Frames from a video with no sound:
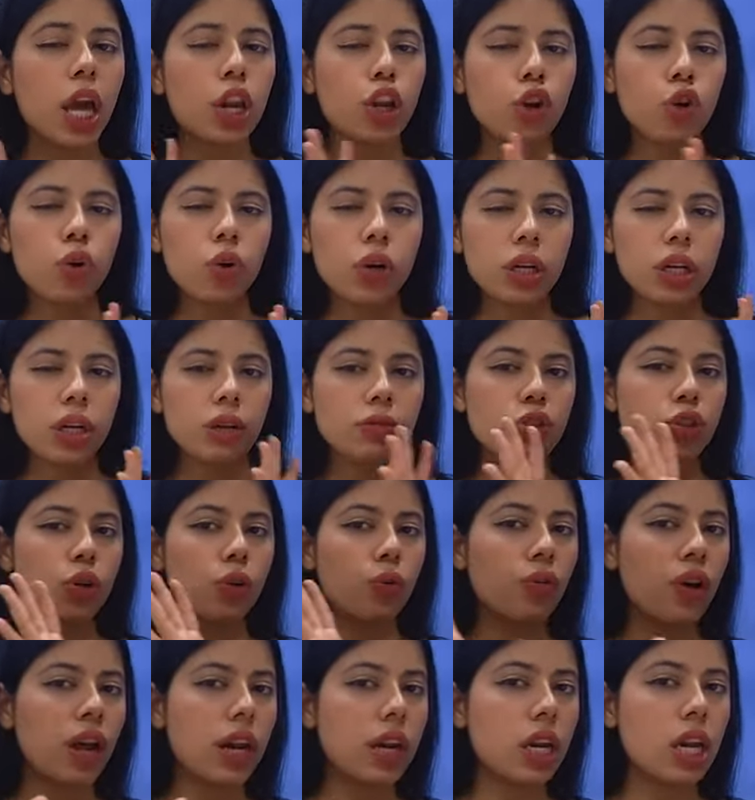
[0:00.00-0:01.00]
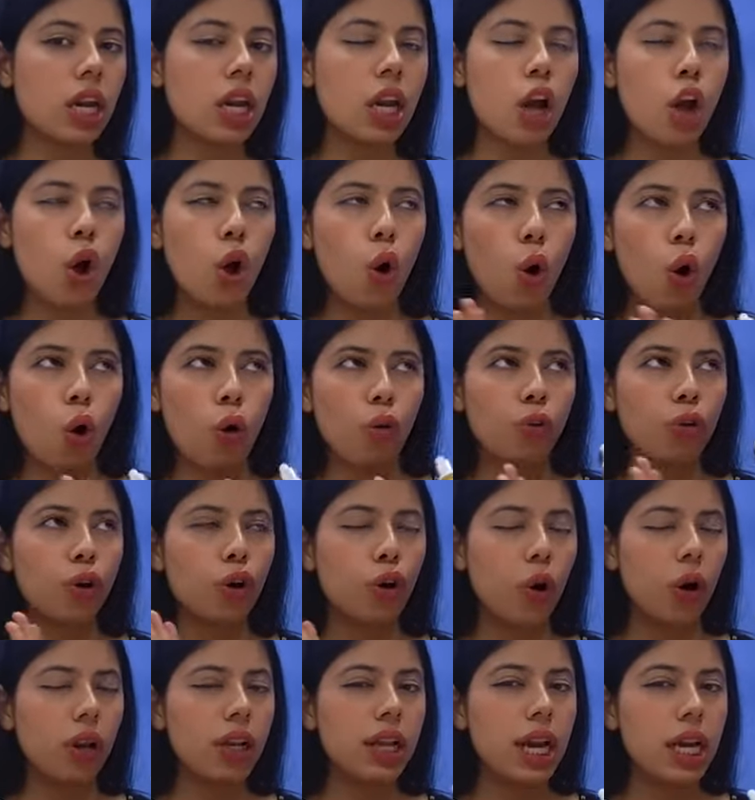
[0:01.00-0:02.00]
And you know, it gives you a very
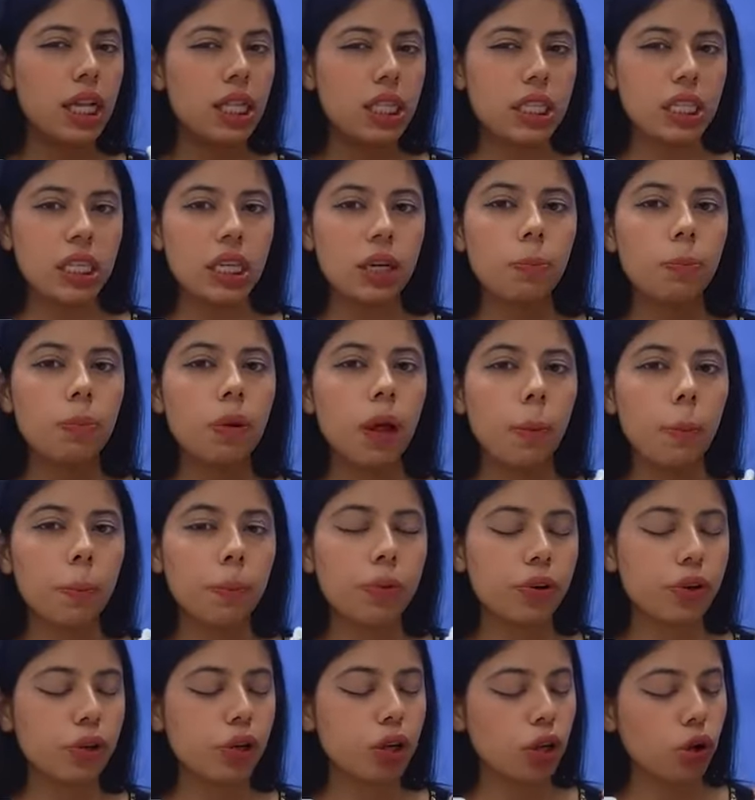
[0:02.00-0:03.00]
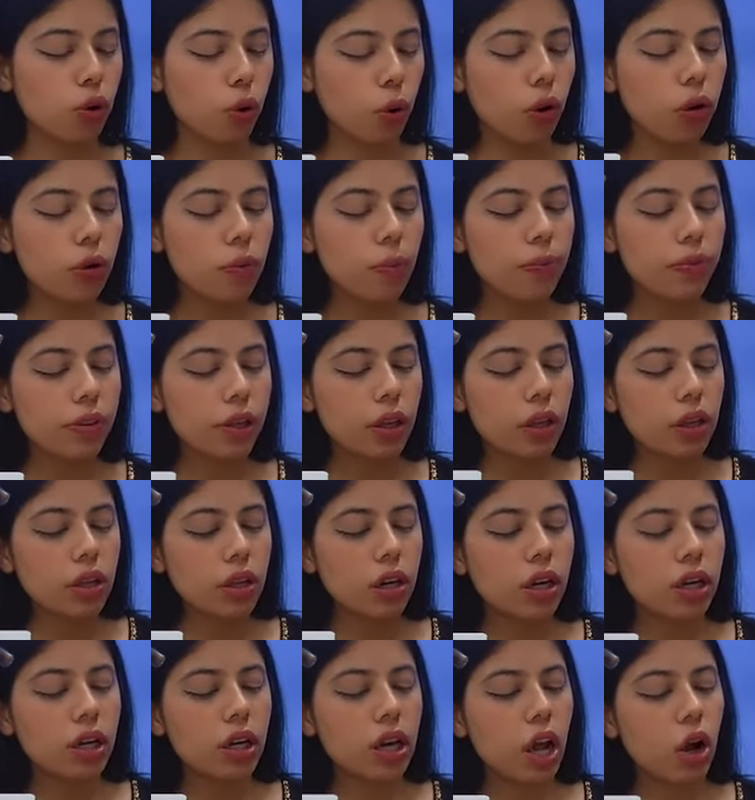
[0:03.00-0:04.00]
overall healthy, plumper glow.
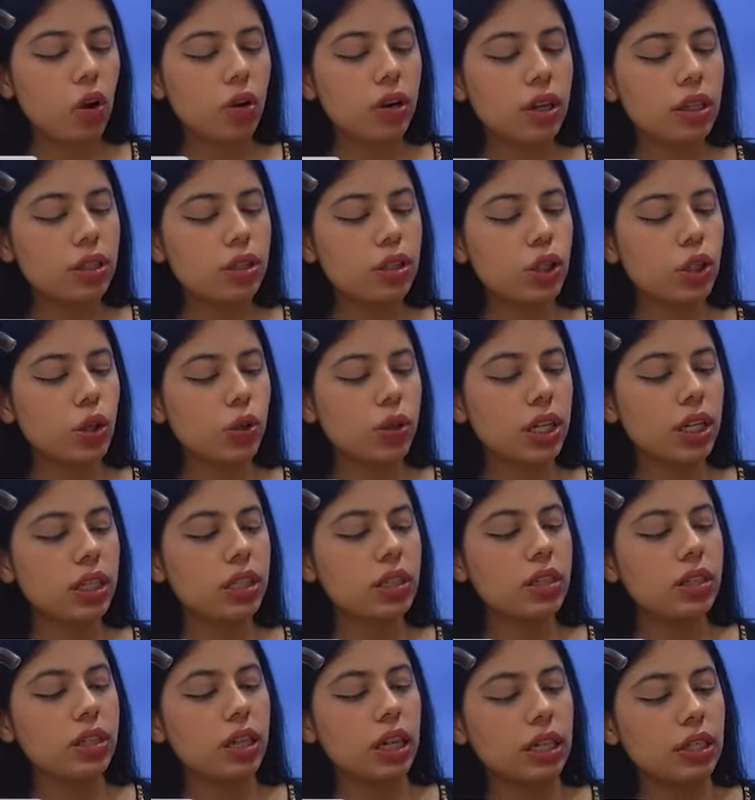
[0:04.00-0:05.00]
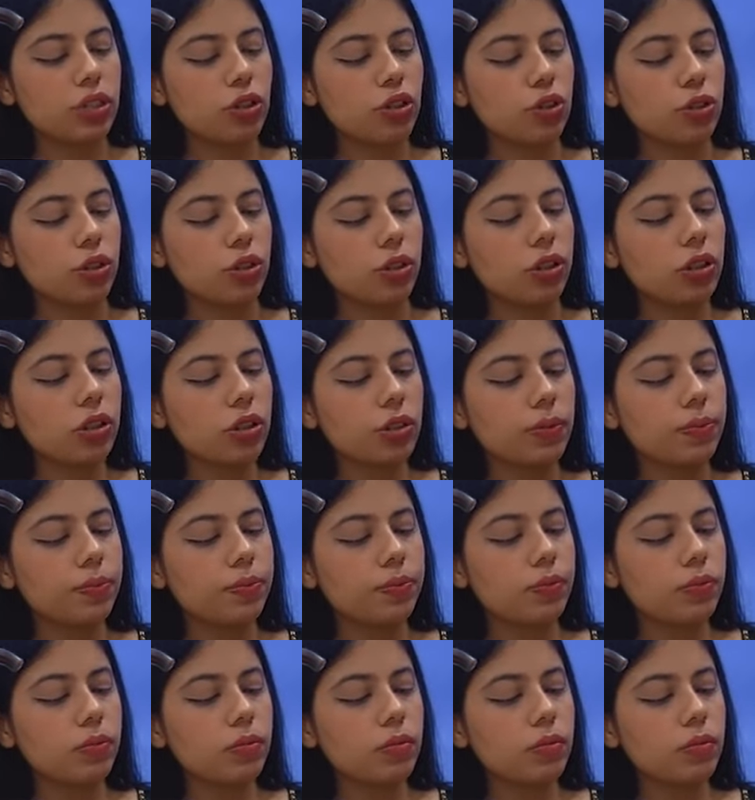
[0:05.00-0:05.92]
Now let's look at the texture.